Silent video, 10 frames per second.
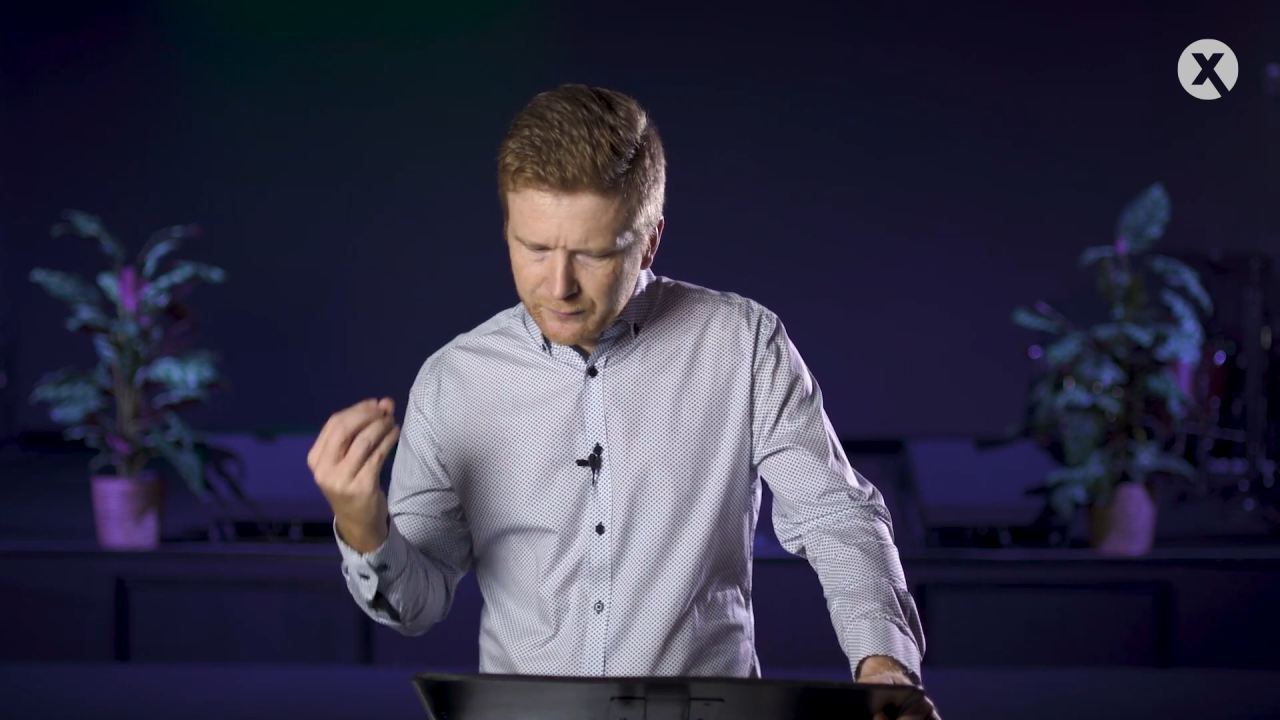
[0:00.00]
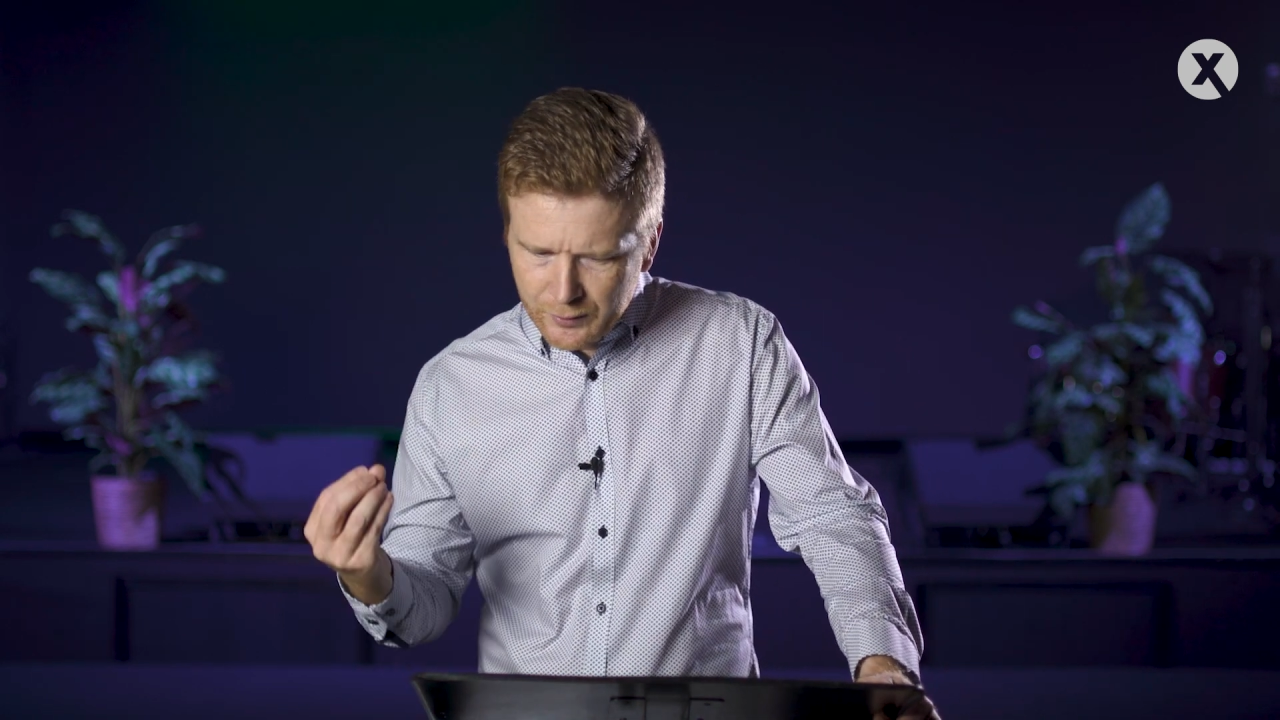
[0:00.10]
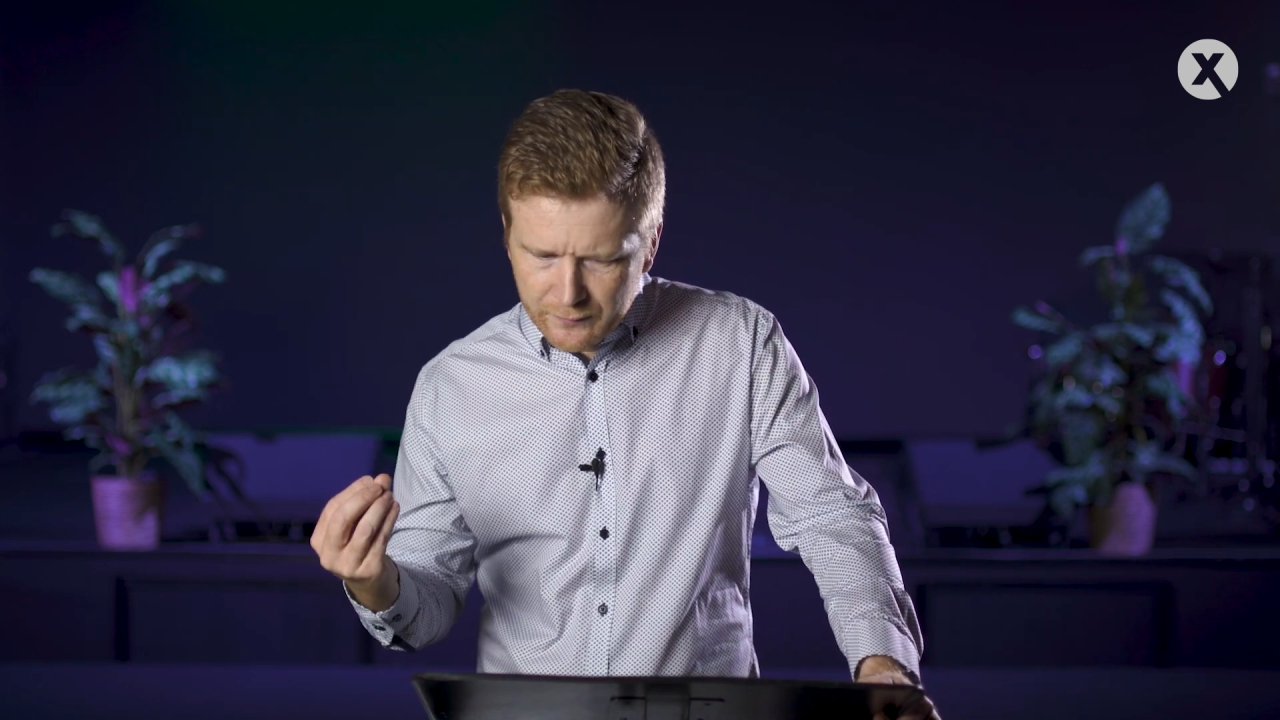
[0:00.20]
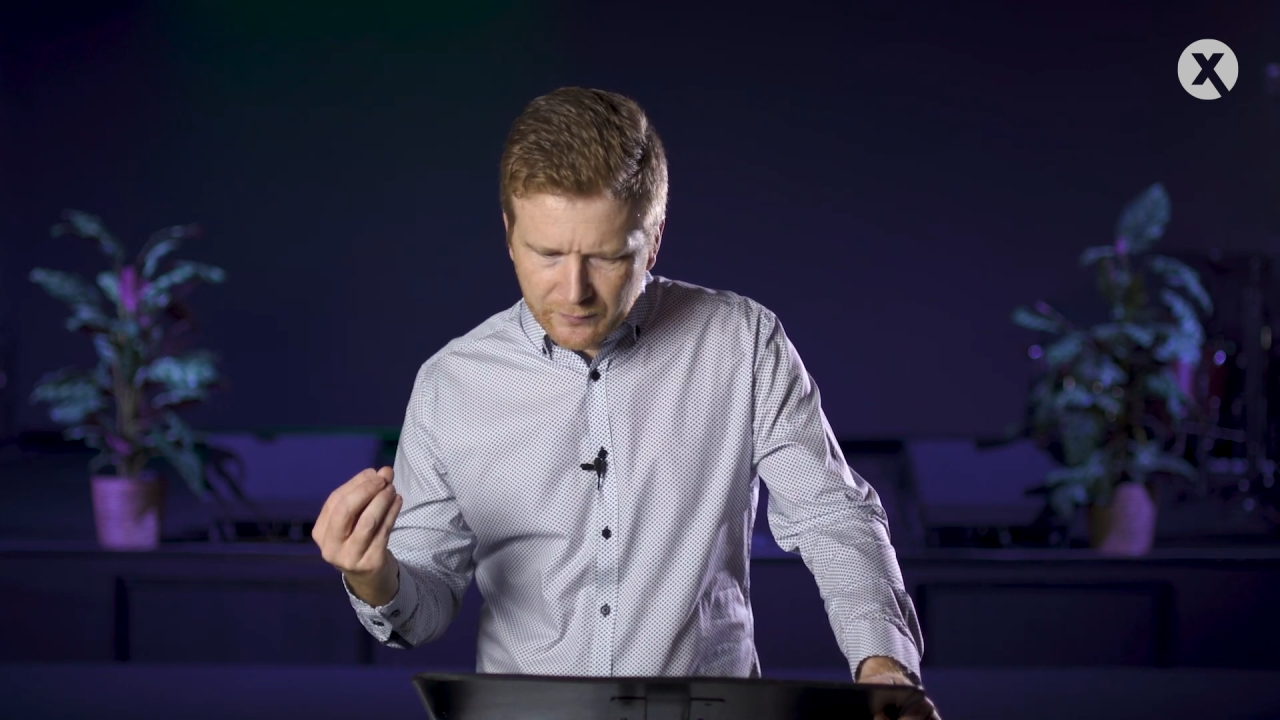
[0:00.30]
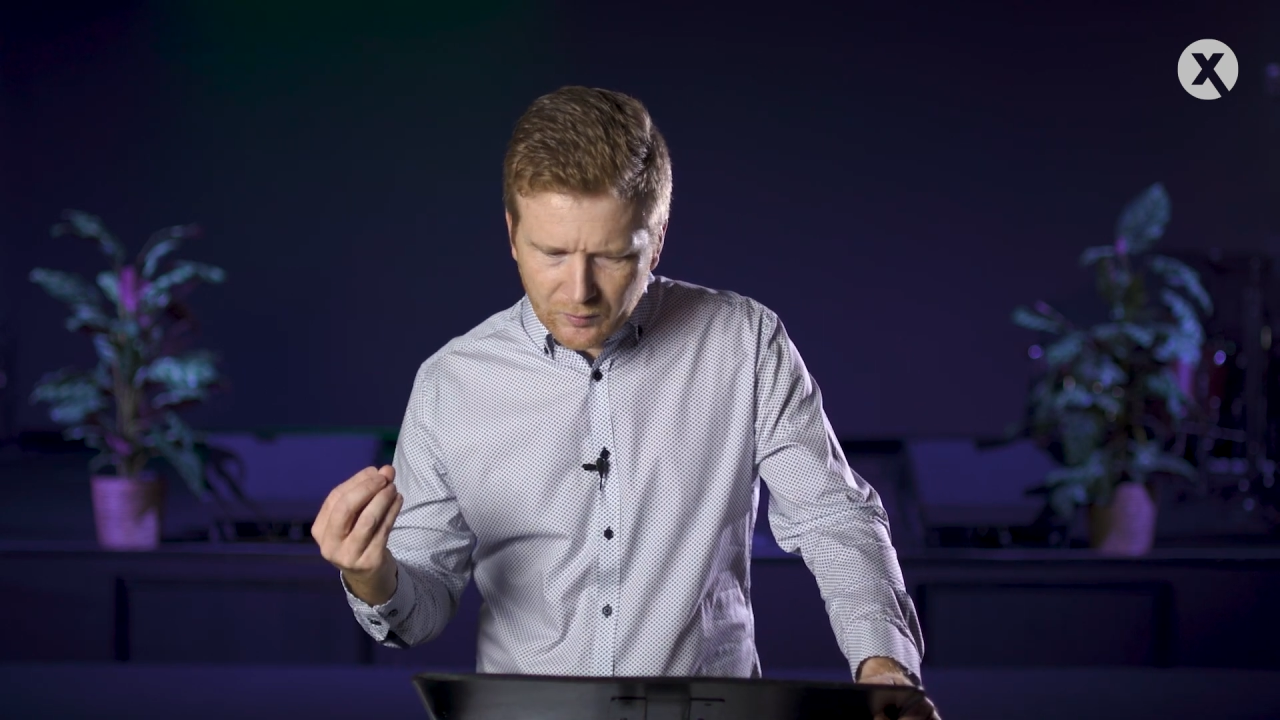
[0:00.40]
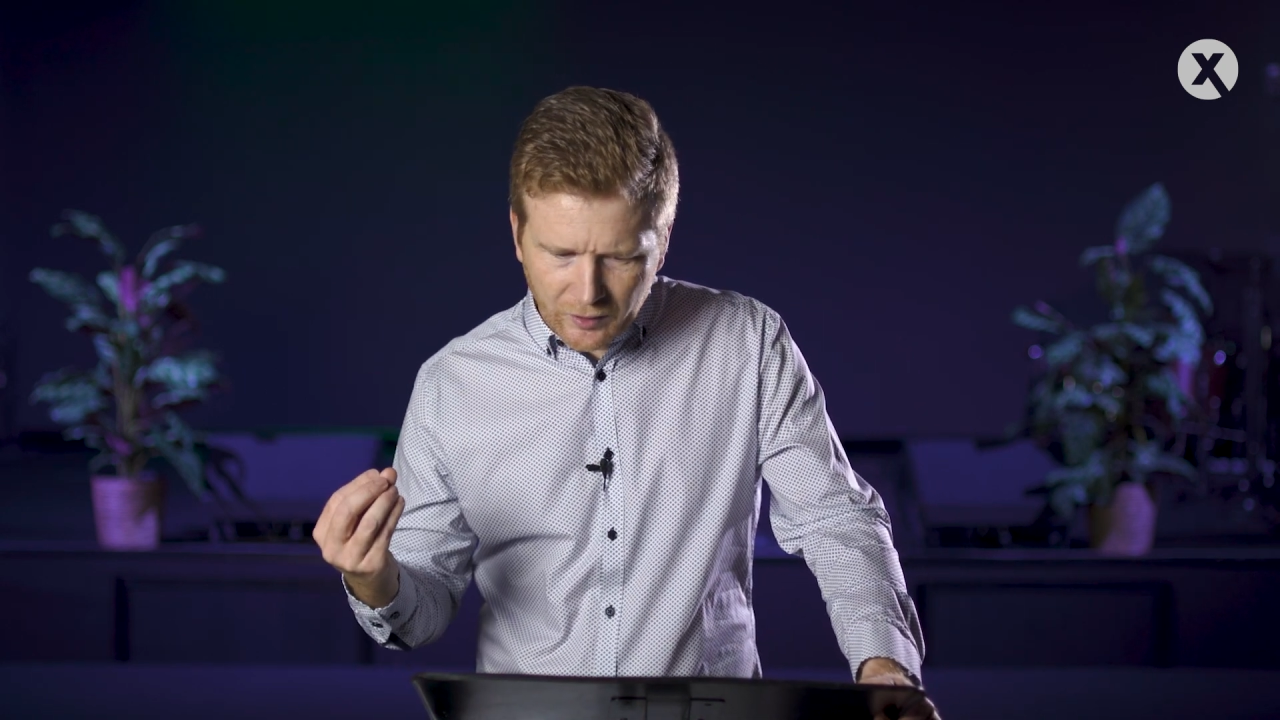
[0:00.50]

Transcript: fruitful